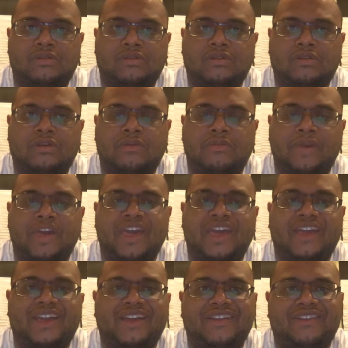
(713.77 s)
A man
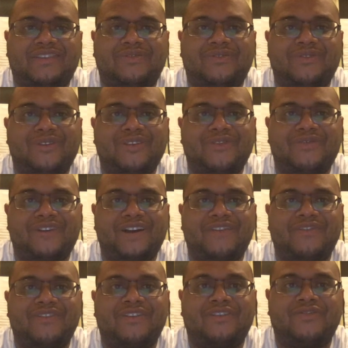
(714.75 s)
gets 45
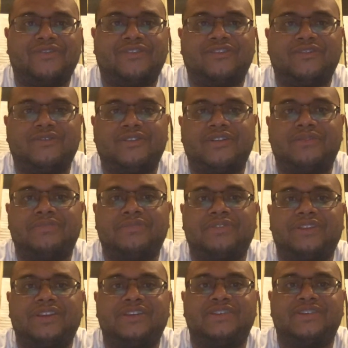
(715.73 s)
years for shooting a
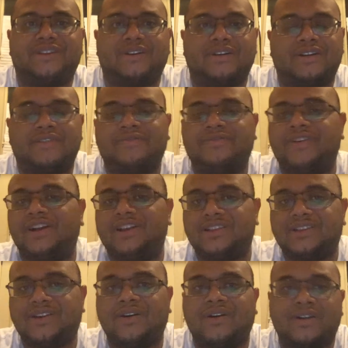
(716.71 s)
police dog, a
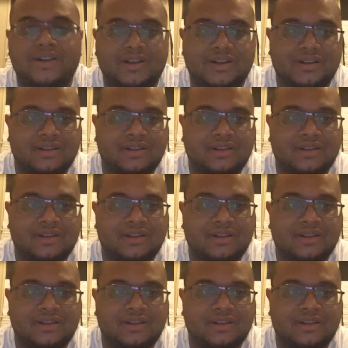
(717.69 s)
fucking dog.